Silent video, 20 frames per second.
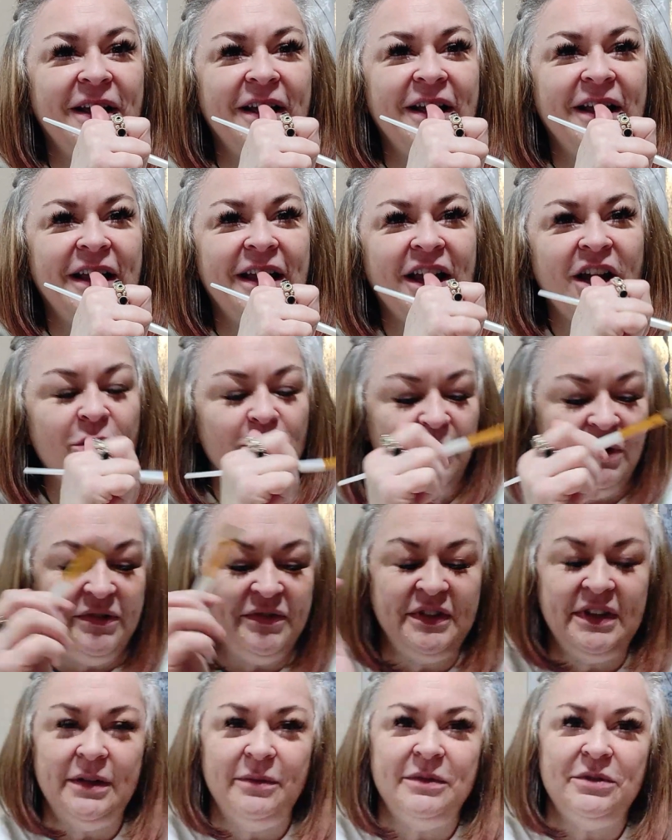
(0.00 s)
Yeah,
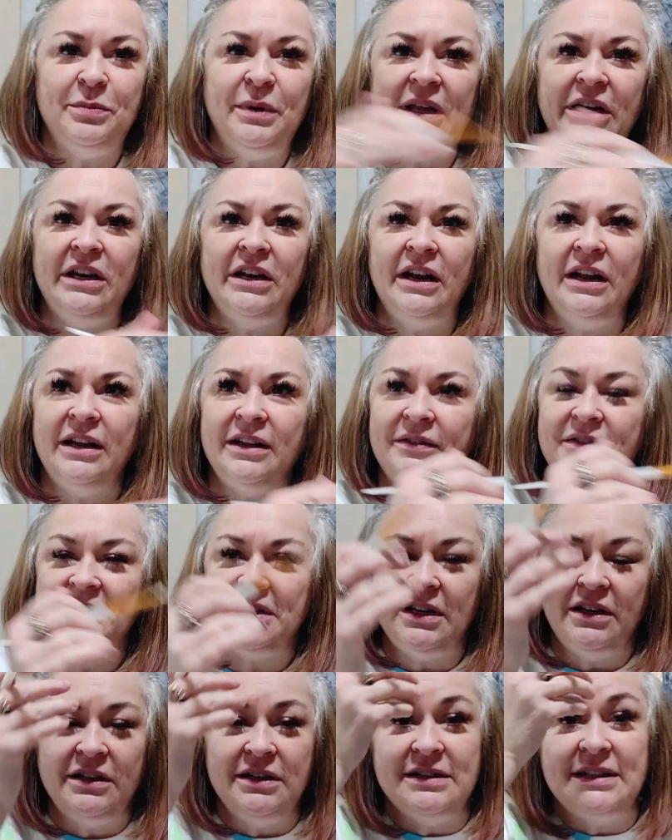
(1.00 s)
Ben and I have
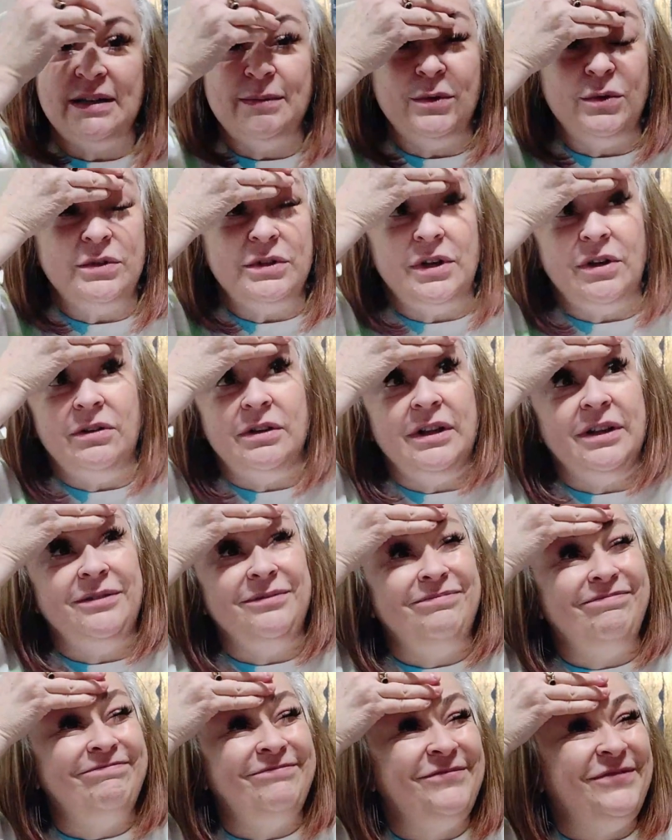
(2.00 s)
stayed at the same hotel like
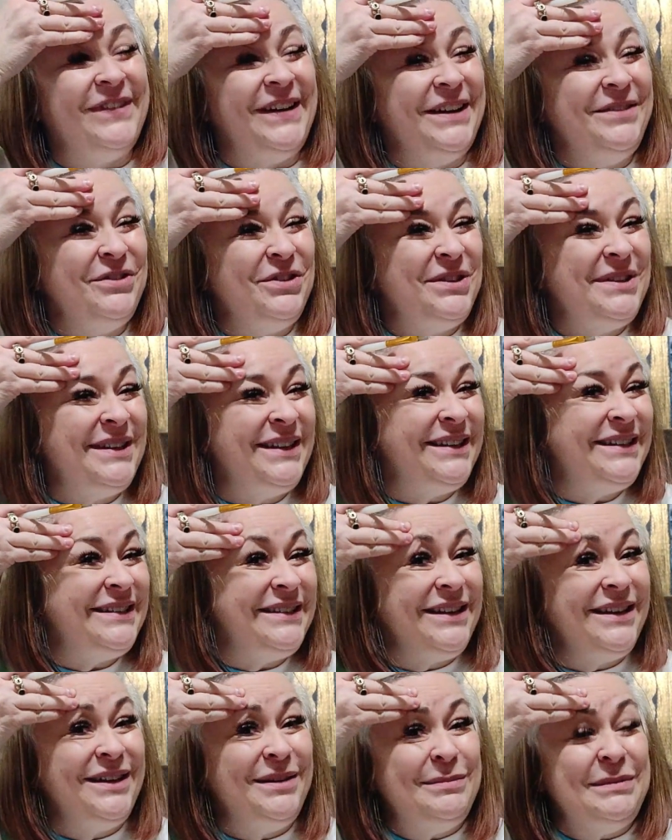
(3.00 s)
5 or 6
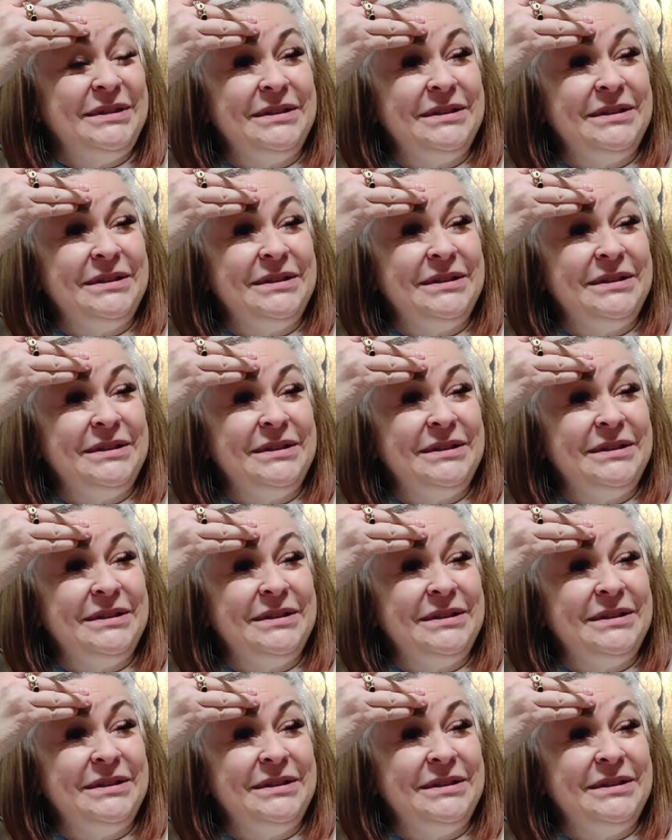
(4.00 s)
times.